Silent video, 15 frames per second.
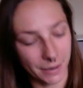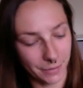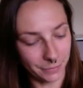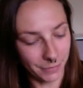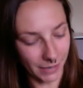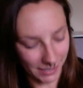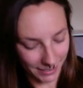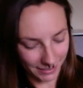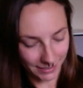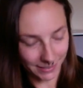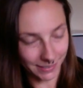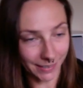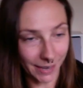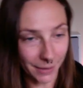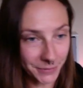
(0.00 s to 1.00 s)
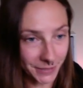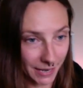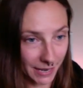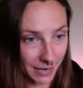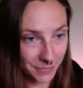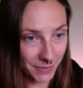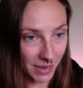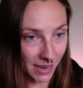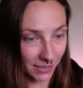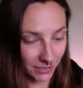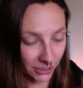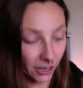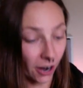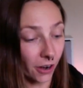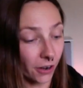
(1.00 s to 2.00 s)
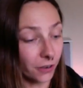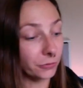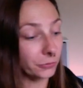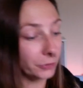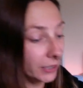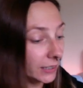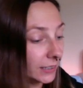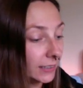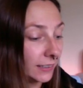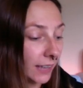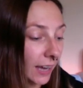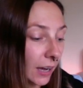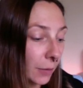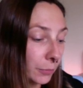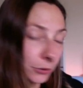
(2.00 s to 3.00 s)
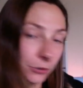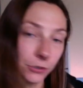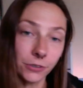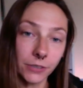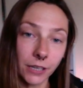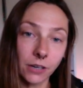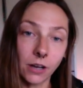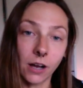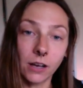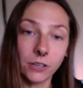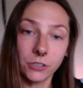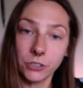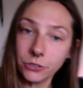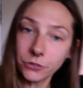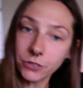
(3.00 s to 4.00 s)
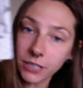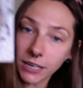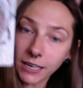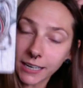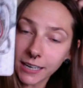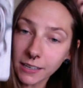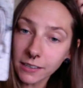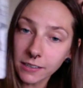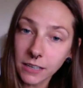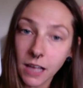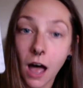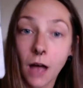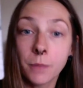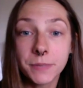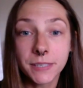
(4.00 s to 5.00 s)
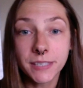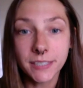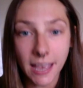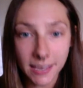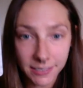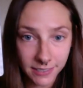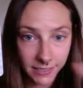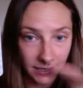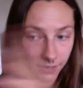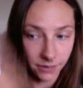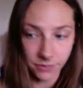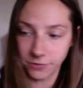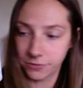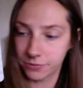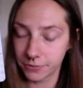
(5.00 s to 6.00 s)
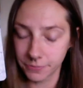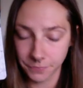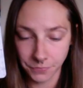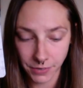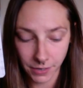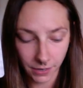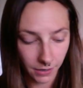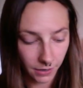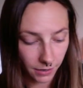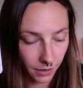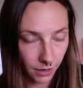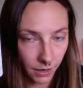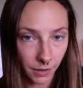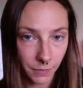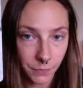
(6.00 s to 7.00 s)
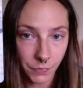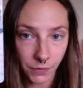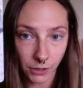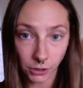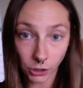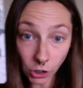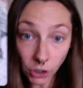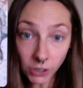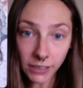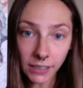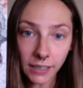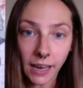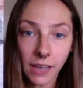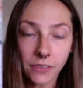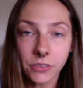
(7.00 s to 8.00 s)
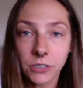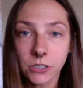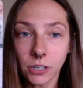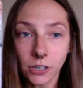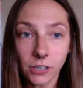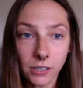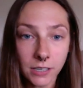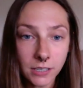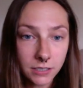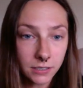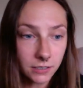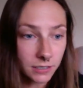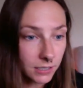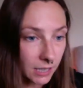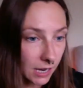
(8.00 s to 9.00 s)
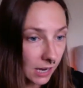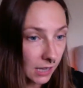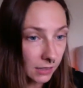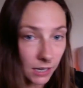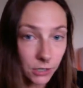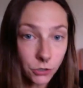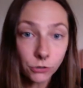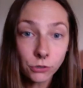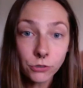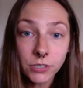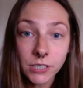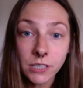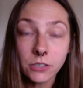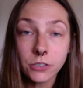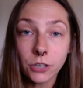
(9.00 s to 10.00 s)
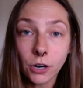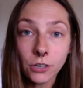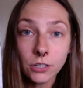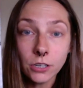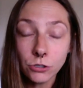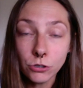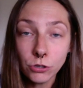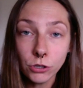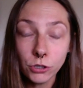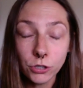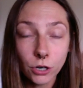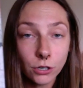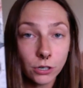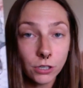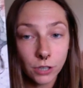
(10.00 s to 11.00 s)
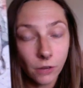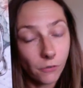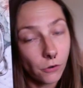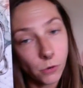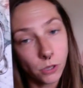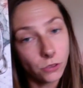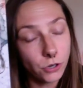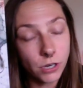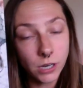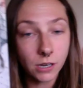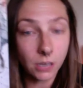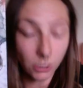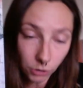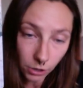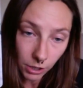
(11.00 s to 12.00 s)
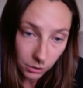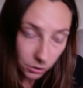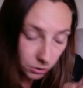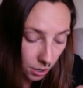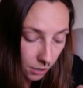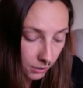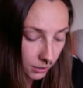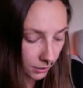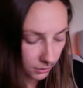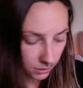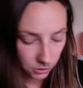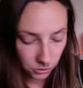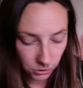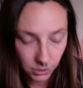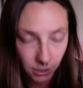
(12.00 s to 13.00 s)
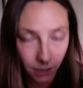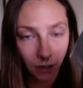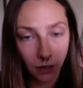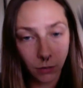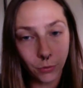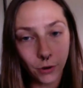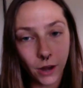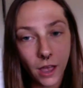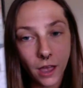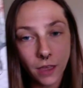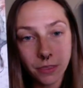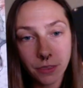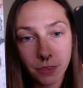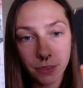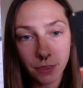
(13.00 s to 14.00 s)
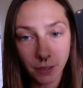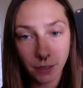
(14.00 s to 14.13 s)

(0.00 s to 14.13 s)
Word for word: Bonnie says, yep, same as card one. Yeah, Pluto can cause you to get obsessive. Um, looking at the darkness and saying, like, don't you see the darkness? Look at the darkness, everyone. Look at it. Look at the darkness. Just take a breath.